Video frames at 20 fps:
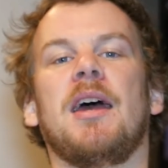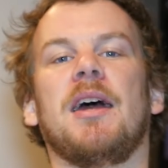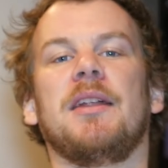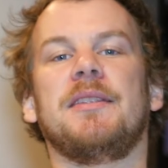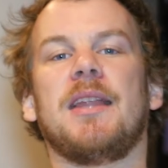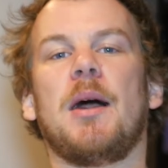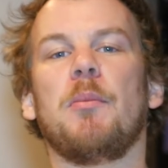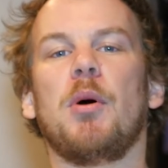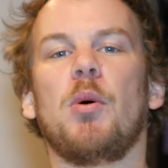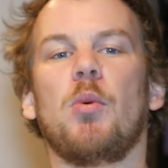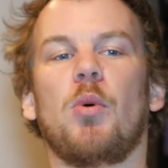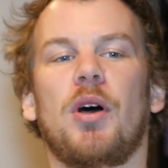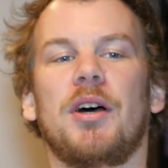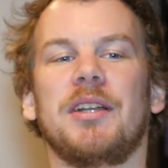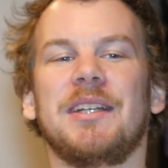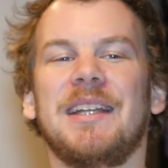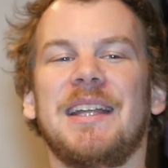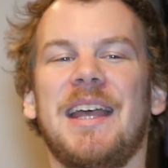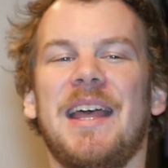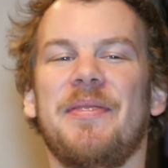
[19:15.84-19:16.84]
Number
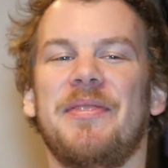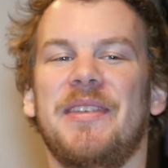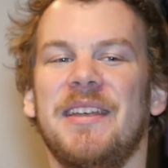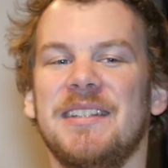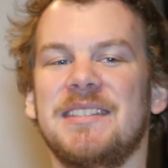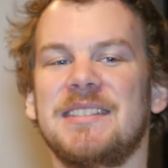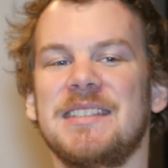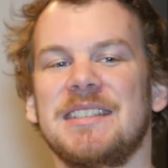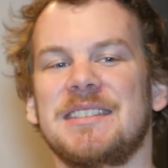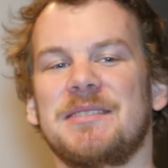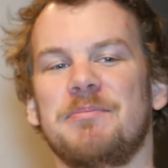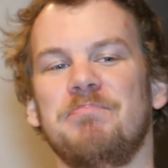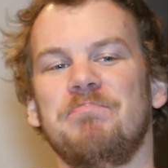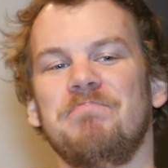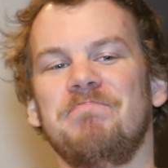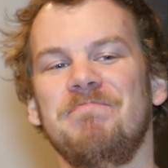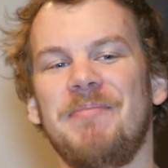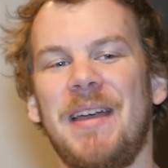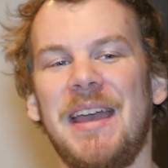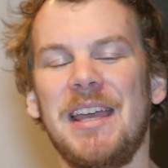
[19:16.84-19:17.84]
1, and this is
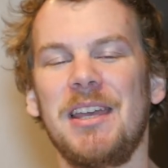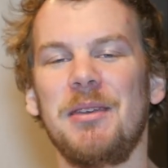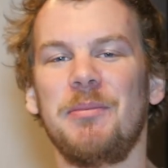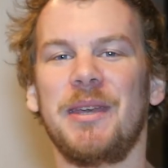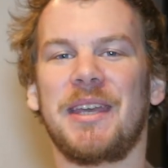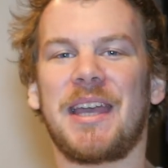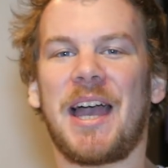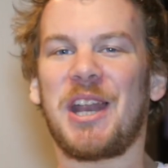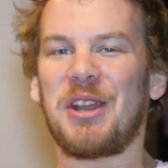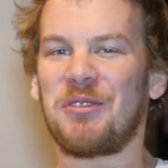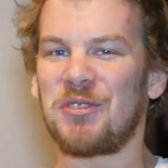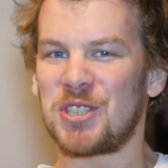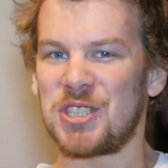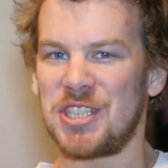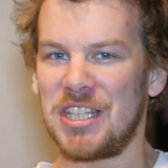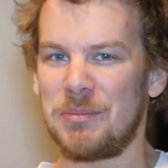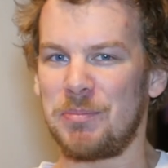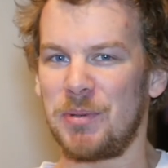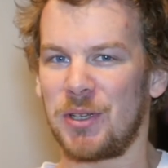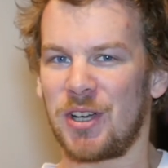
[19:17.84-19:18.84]
maybe kind of a
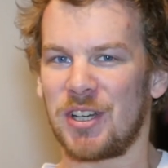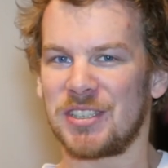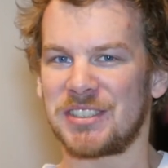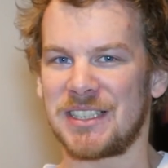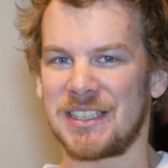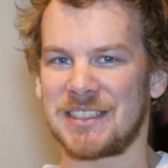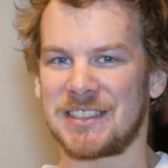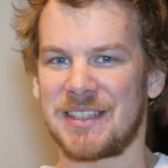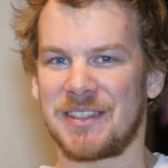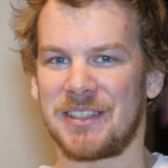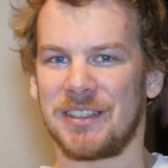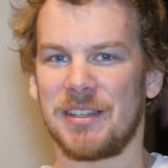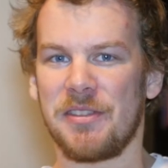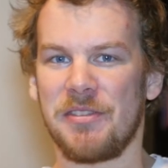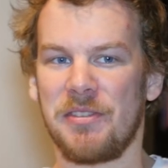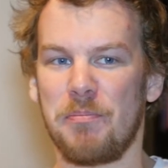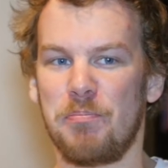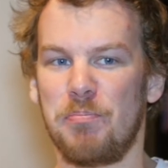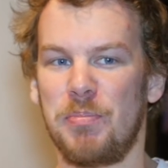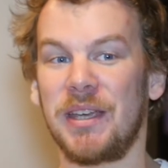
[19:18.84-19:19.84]
cheat because it's
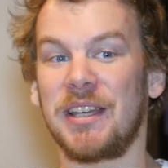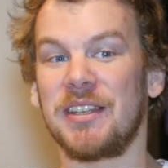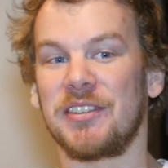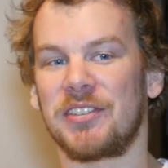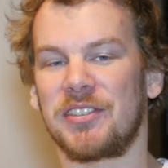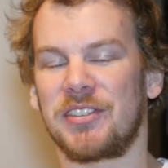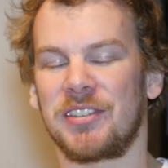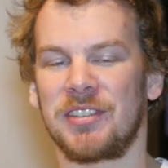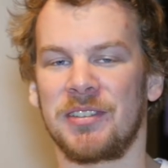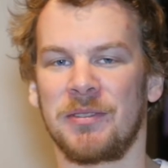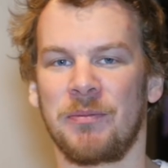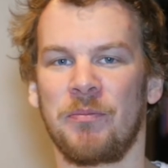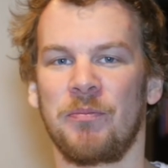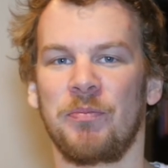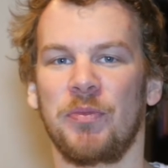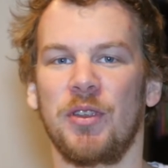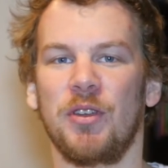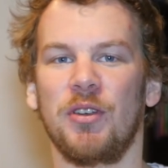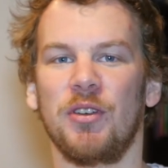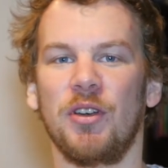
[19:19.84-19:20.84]
the biggest
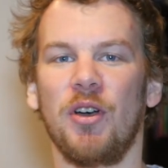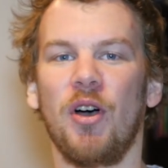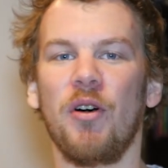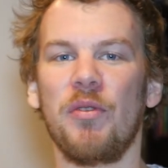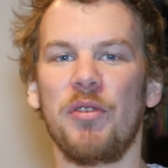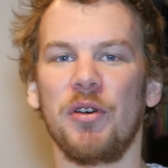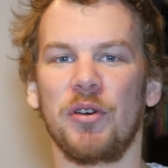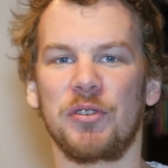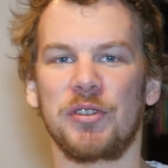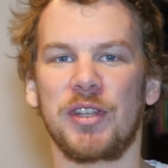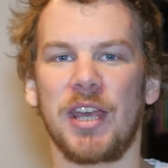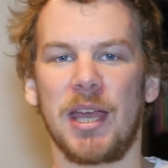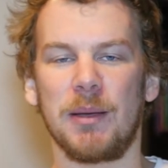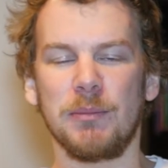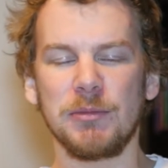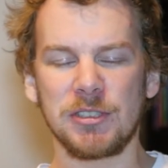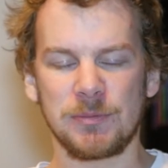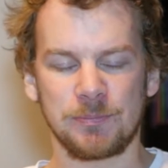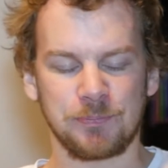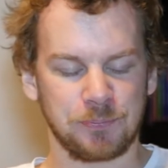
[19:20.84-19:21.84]
of those
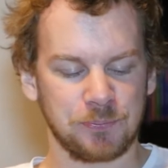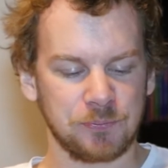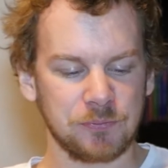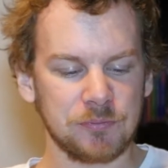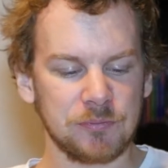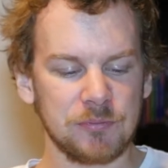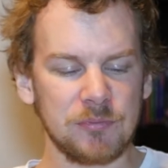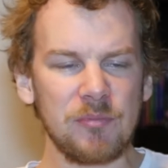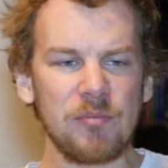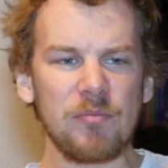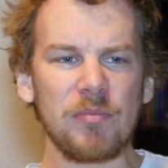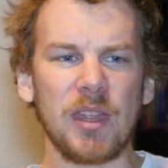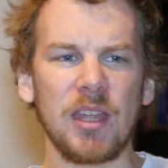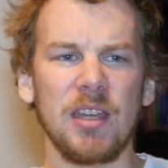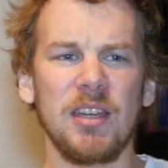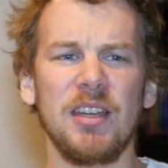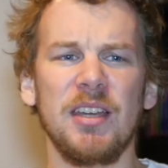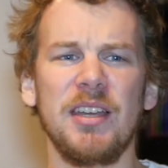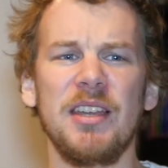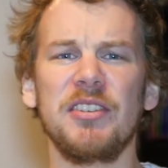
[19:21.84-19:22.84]
games,
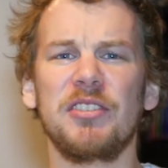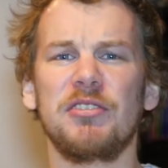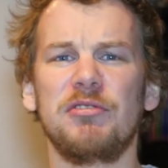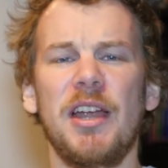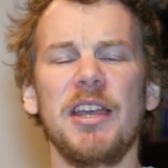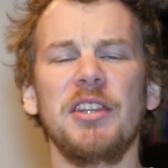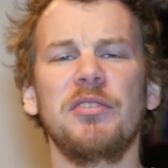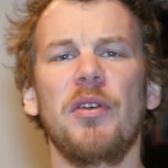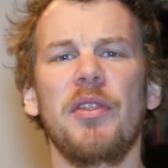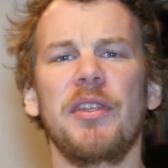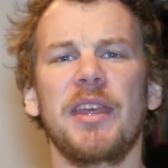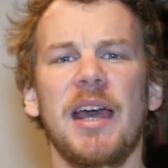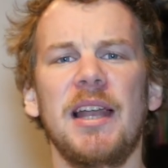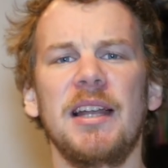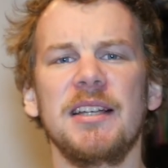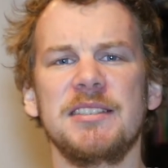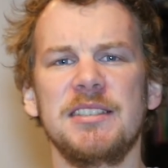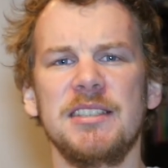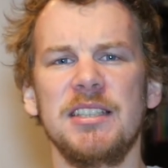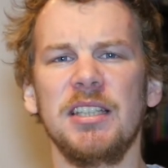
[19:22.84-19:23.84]
is Race for the
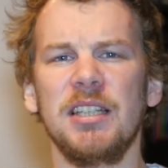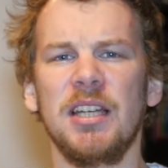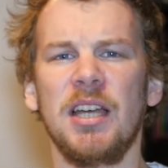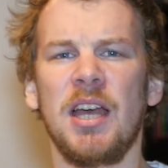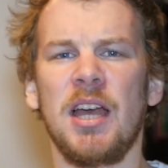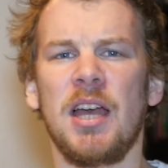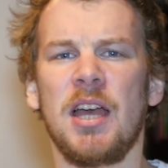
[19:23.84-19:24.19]
Galaxy,